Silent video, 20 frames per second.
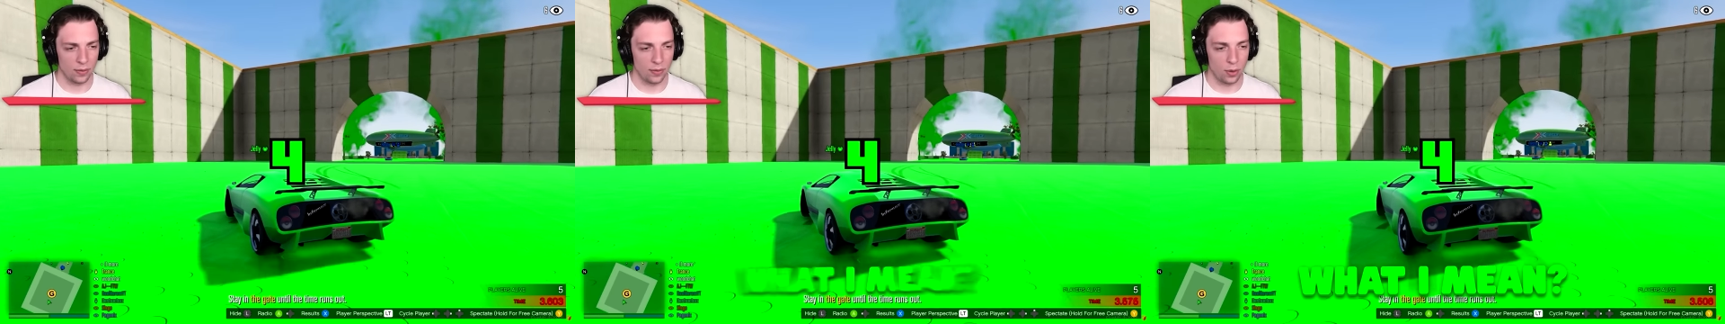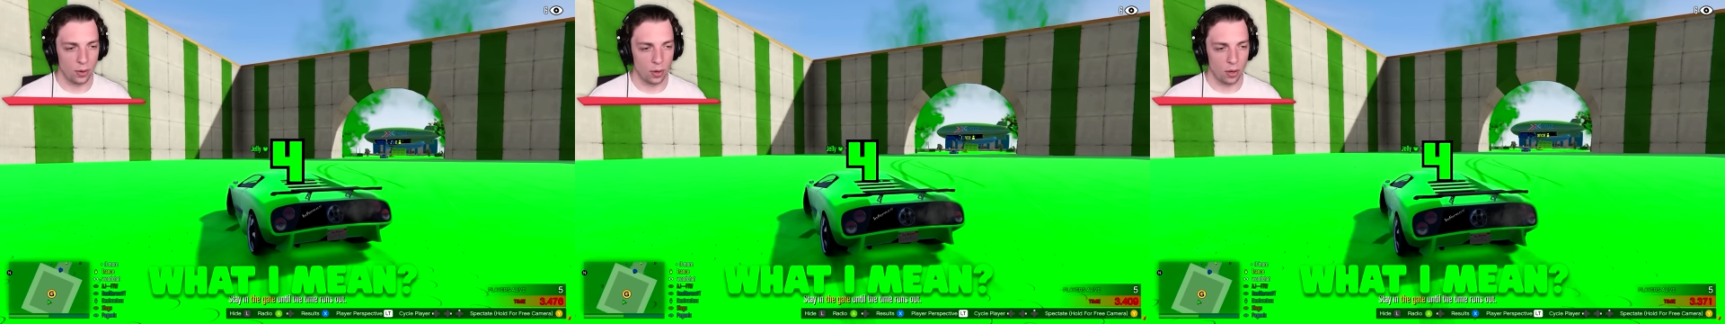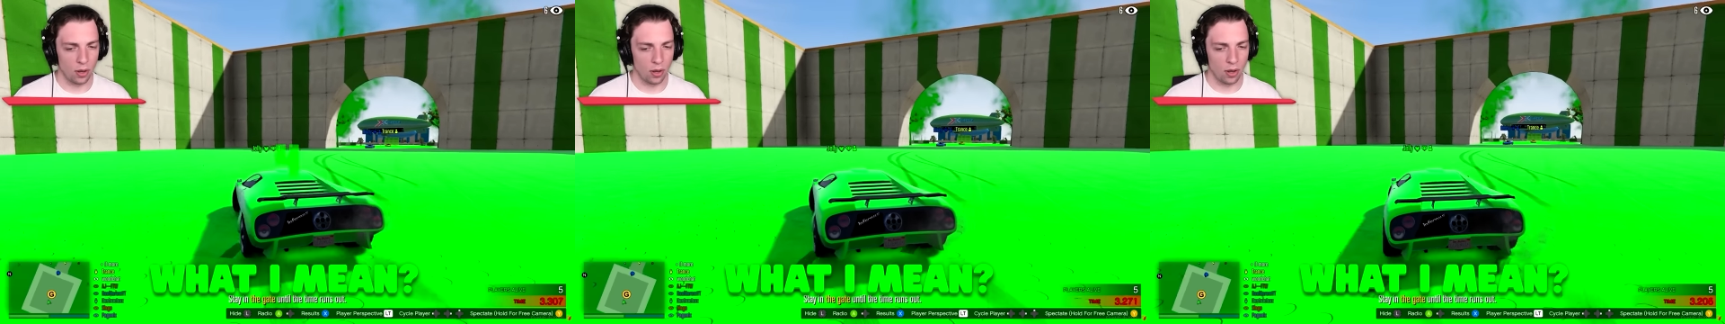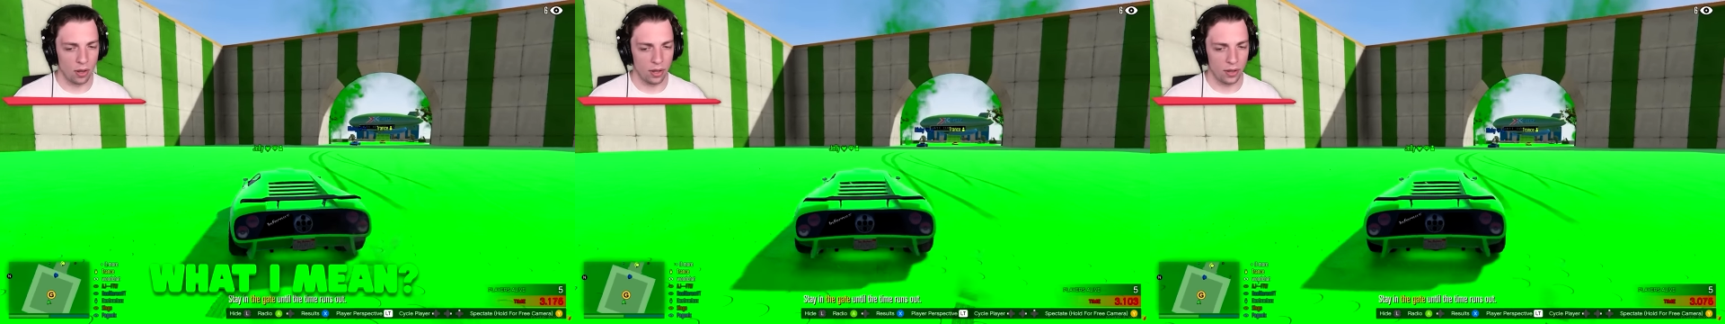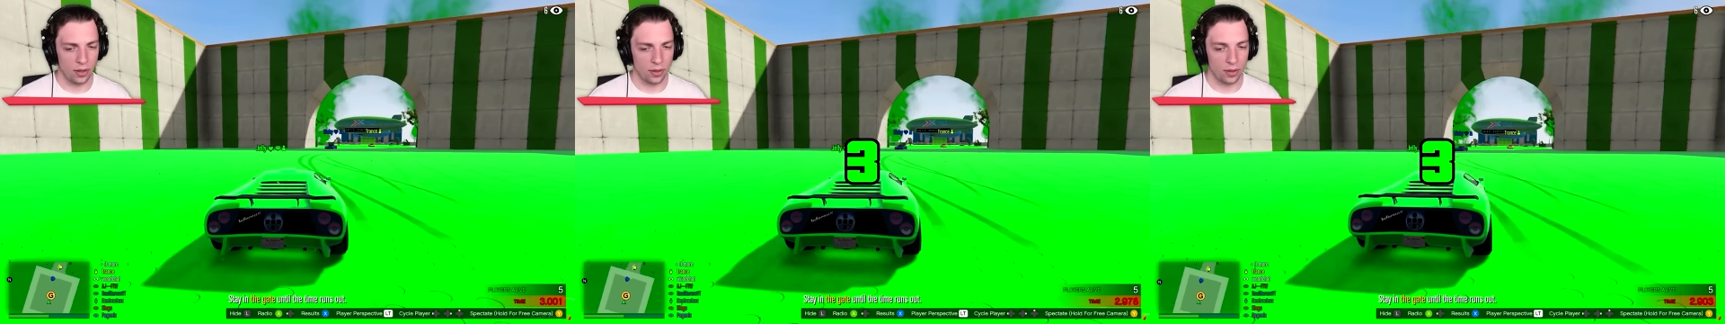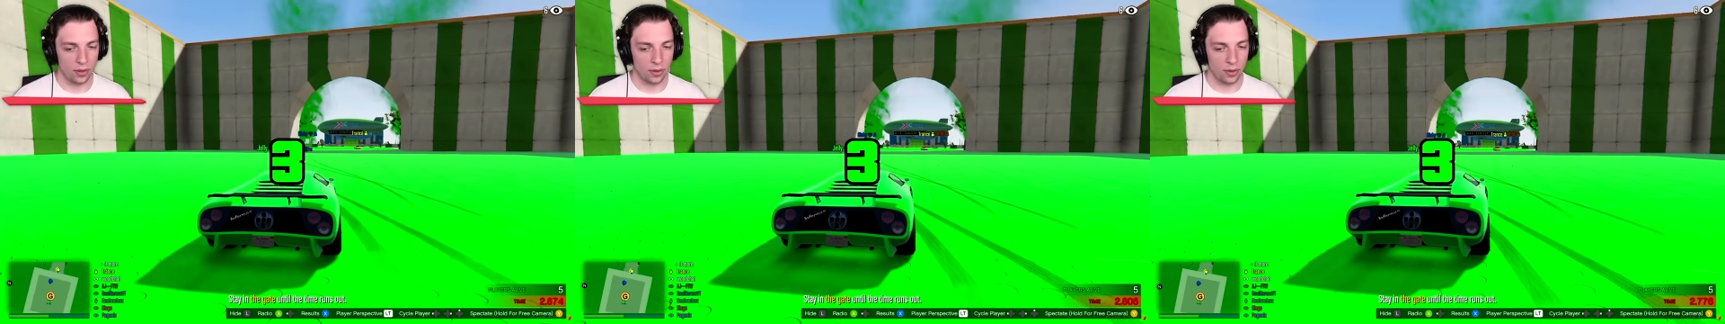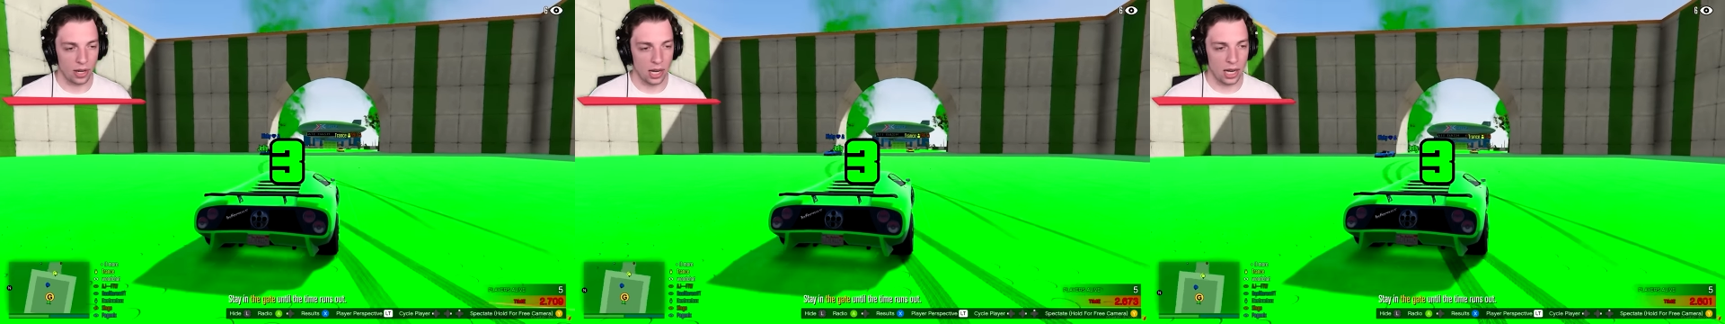what I mean? 4,
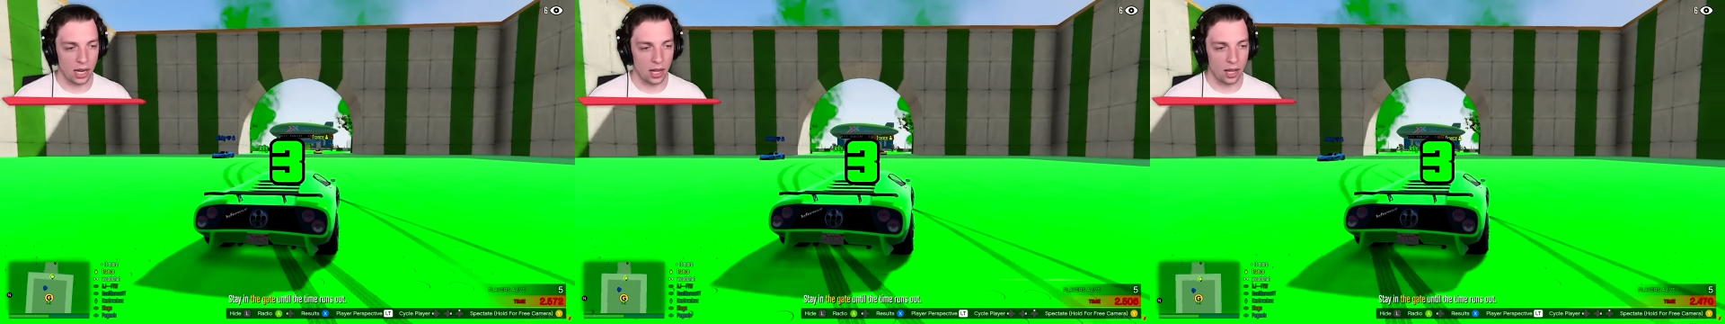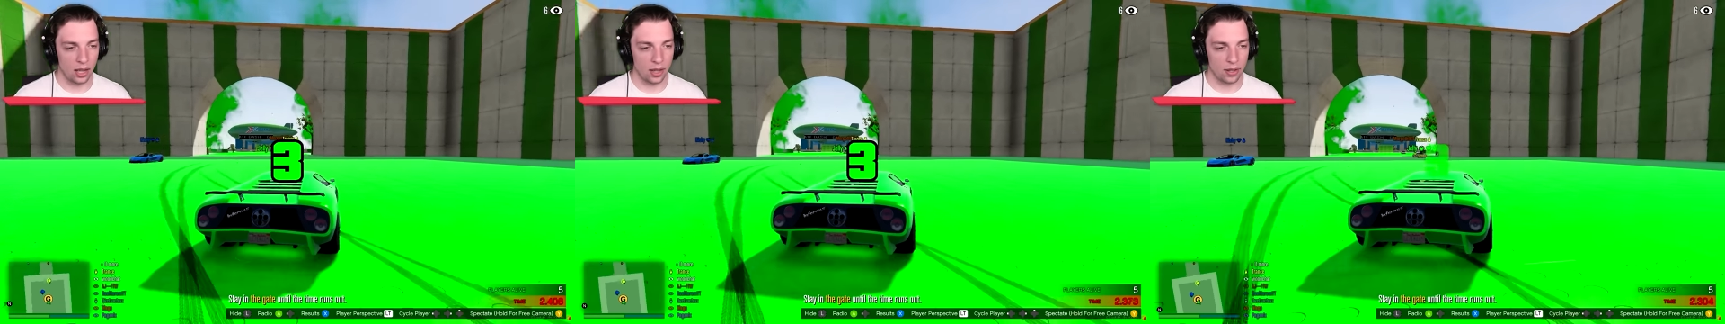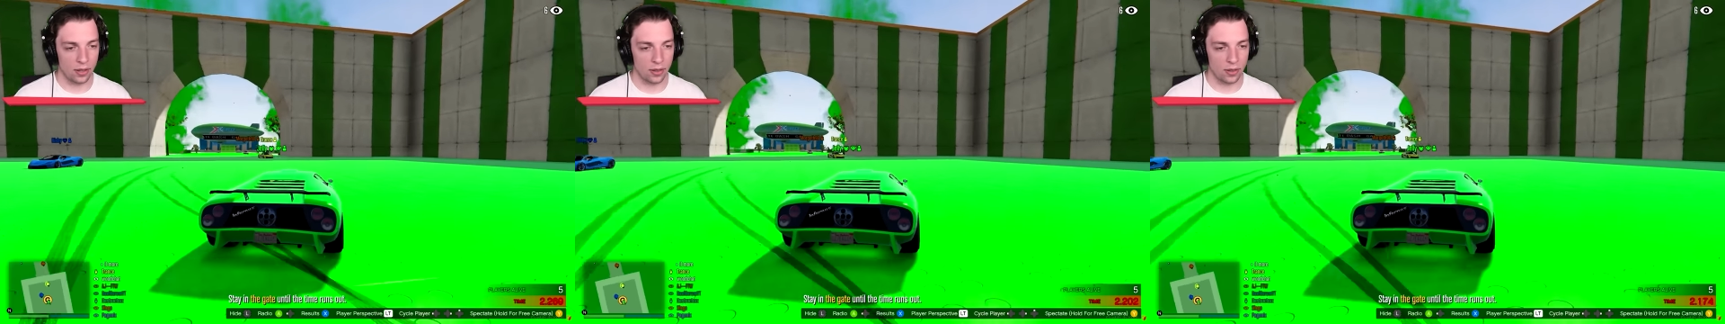3. All right.